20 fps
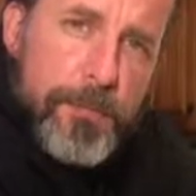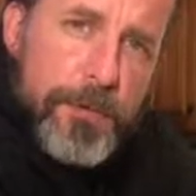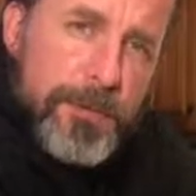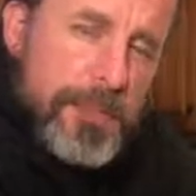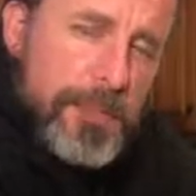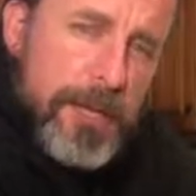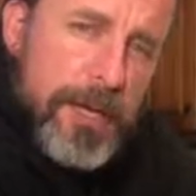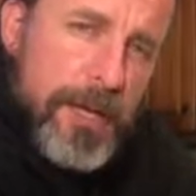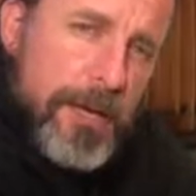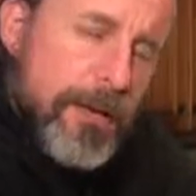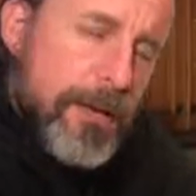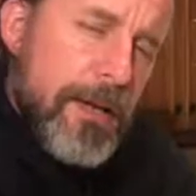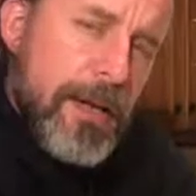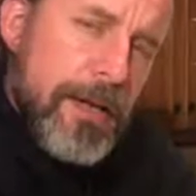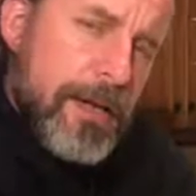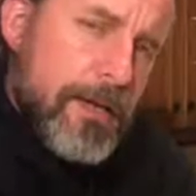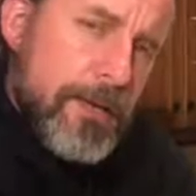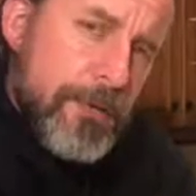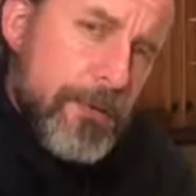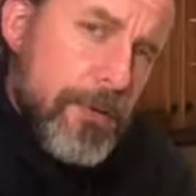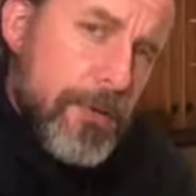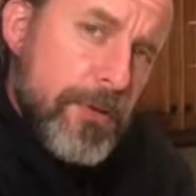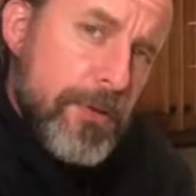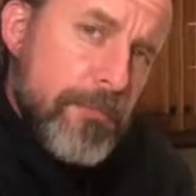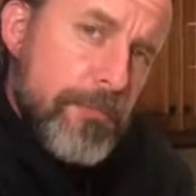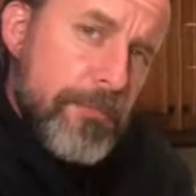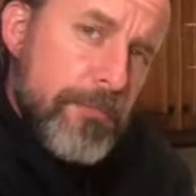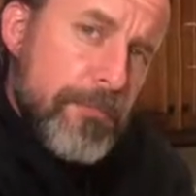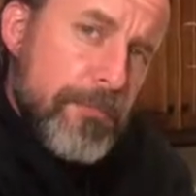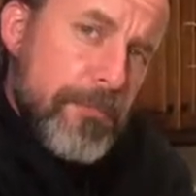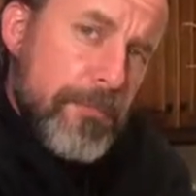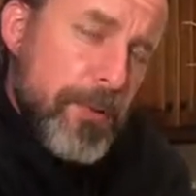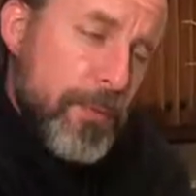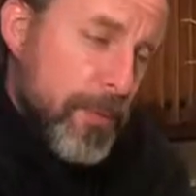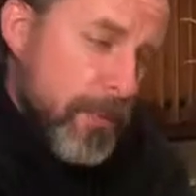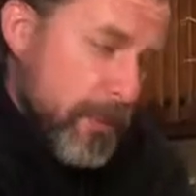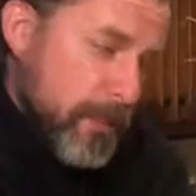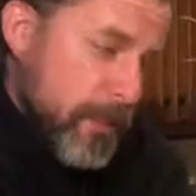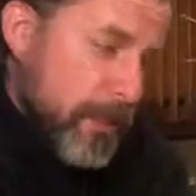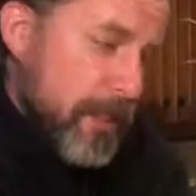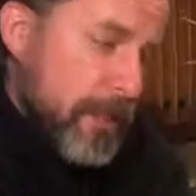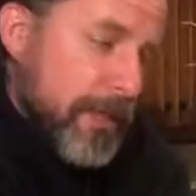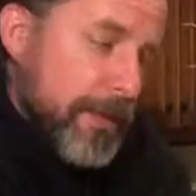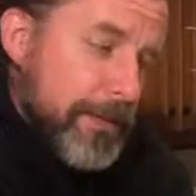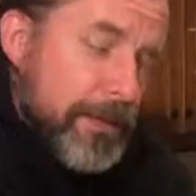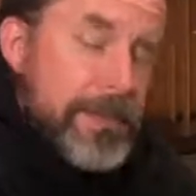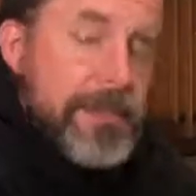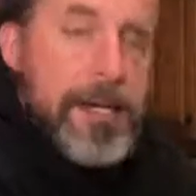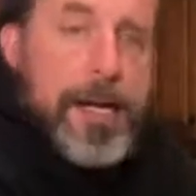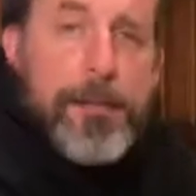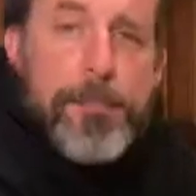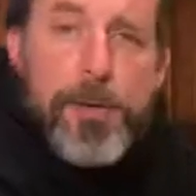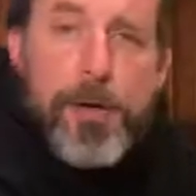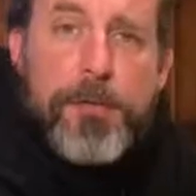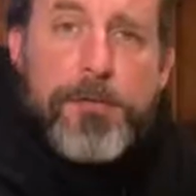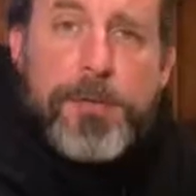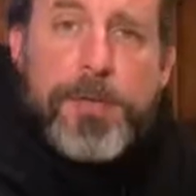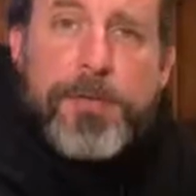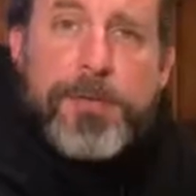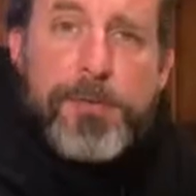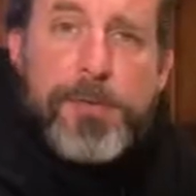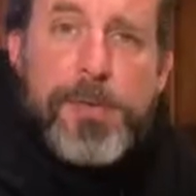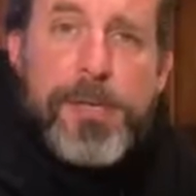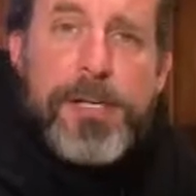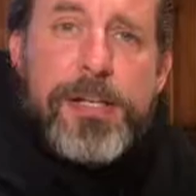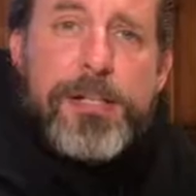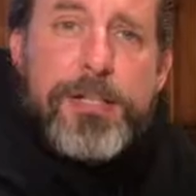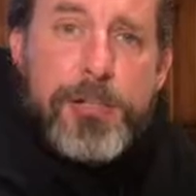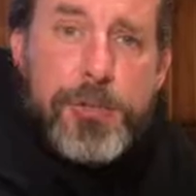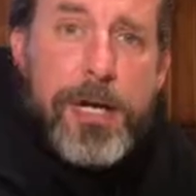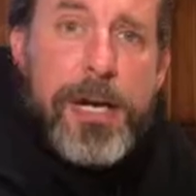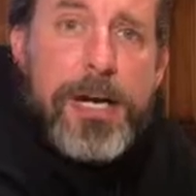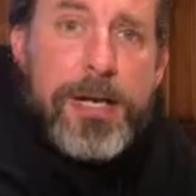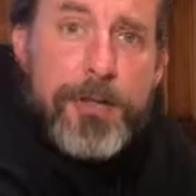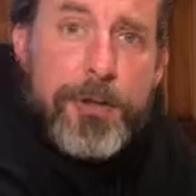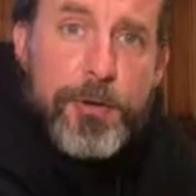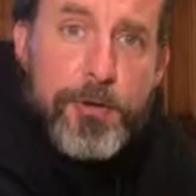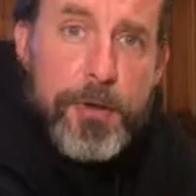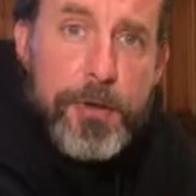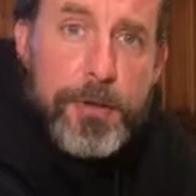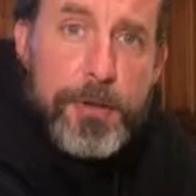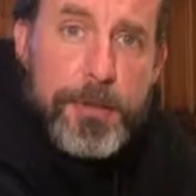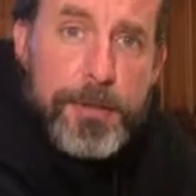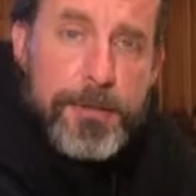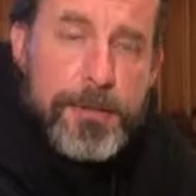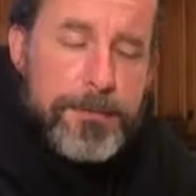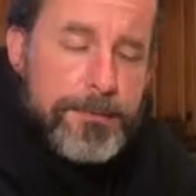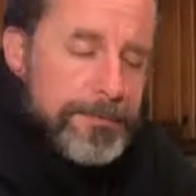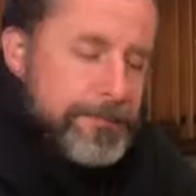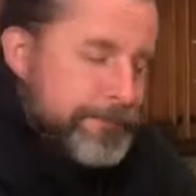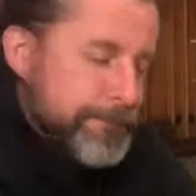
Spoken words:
which I don't know how you grow them, but we're going to cut the top off this one and try to grow it.